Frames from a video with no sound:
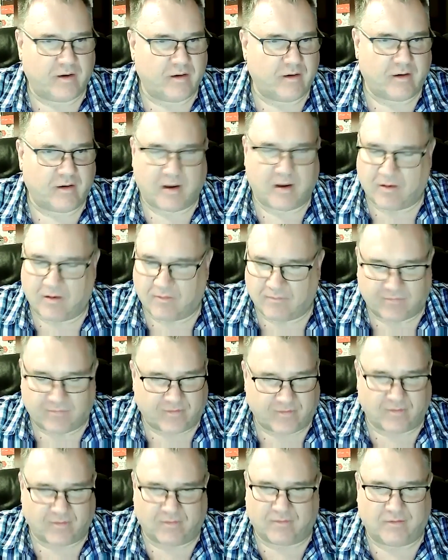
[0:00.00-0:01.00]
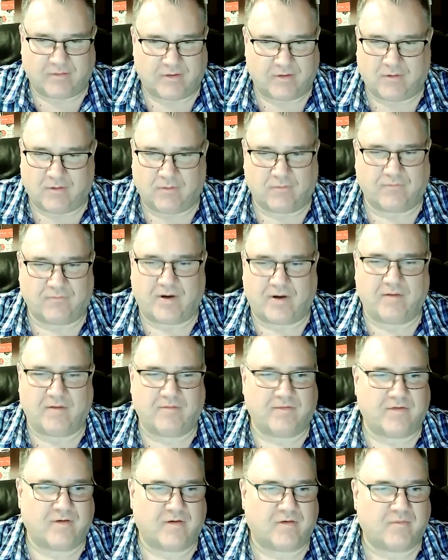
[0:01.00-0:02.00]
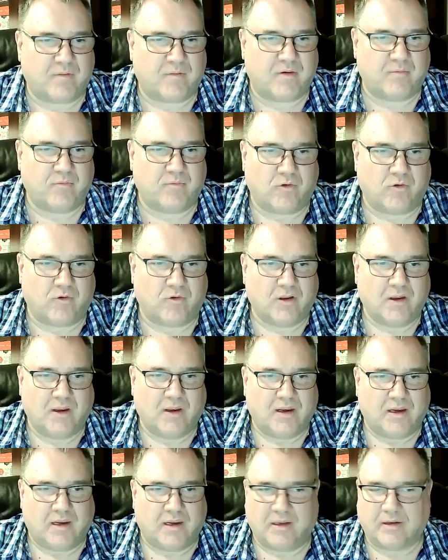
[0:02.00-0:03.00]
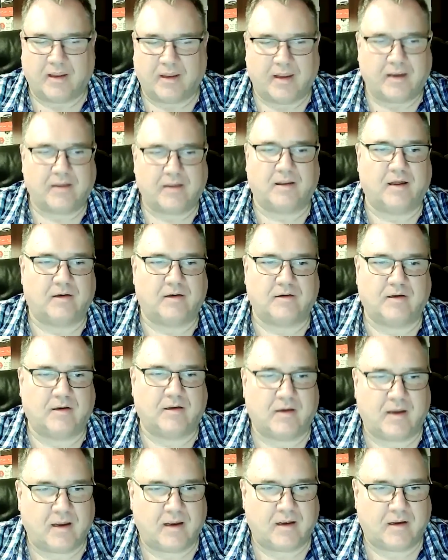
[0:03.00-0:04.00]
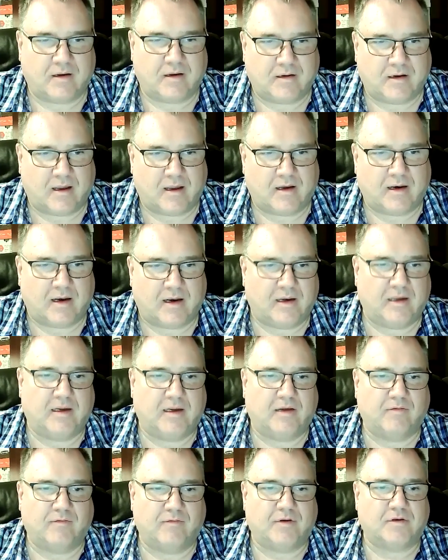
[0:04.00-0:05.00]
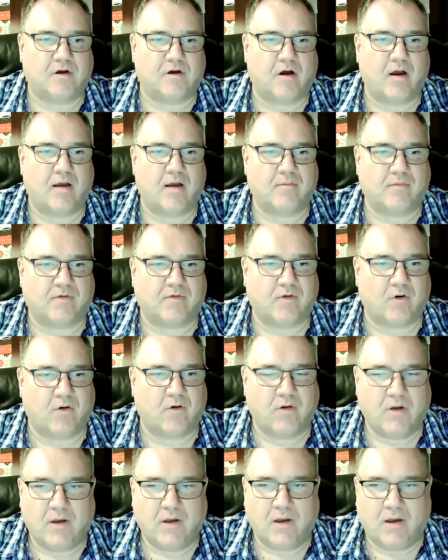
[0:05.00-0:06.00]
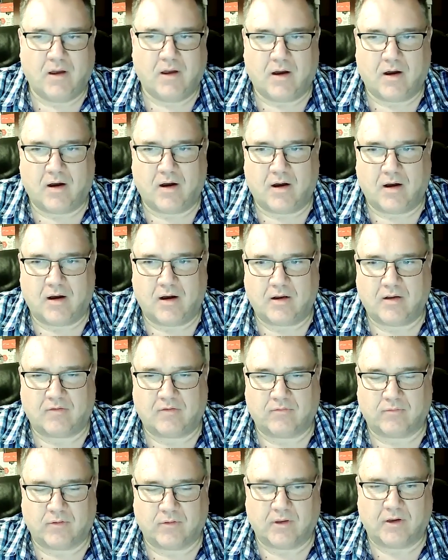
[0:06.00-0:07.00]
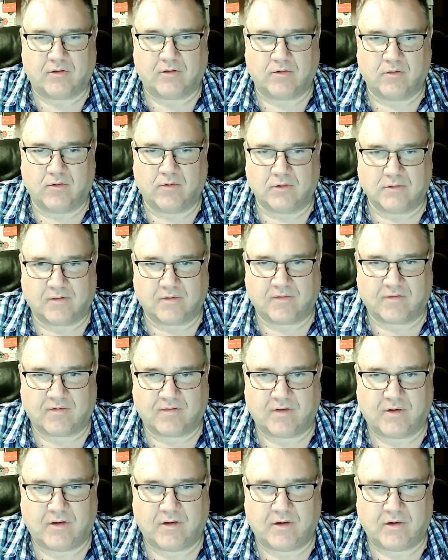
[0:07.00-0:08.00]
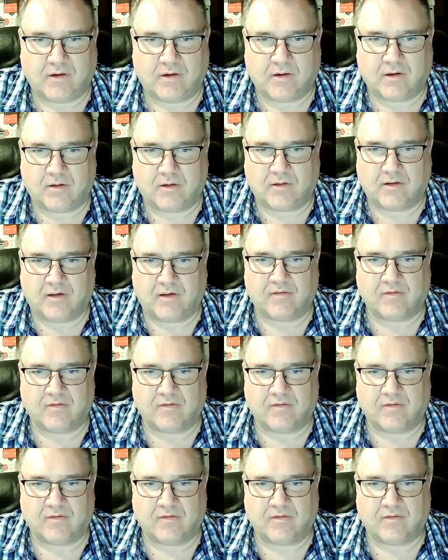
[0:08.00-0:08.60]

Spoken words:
have 5-6 people in Lakeland at any given time. So it's really cool to see these